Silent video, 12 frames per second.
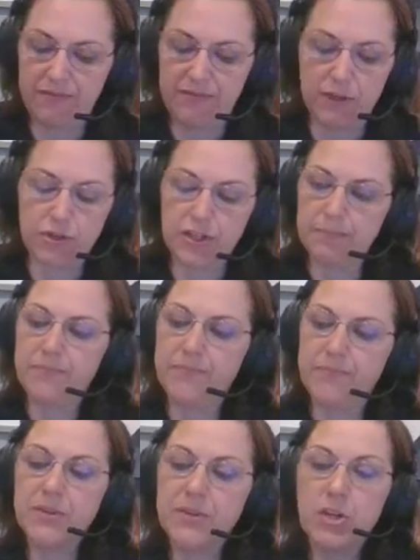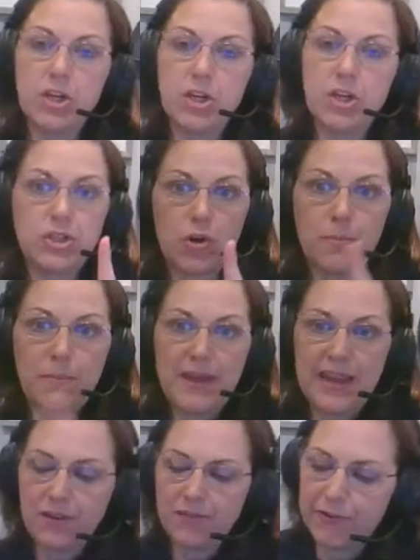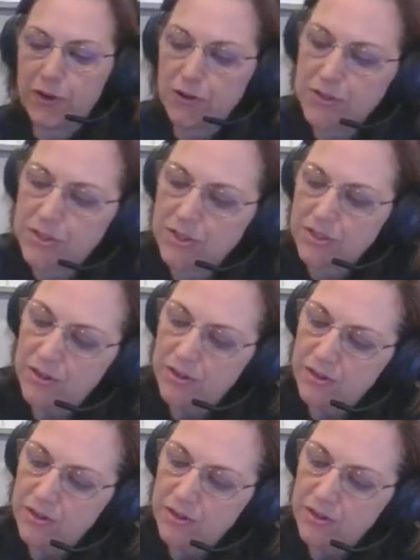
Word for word: function. Domain first.